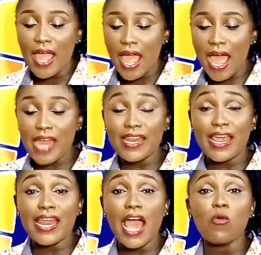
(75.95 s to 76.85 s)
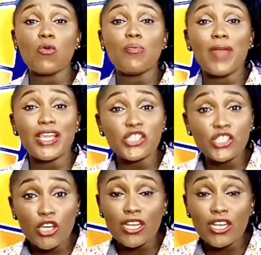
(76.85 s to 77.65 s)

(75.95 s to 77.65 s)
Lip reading: and then I will mention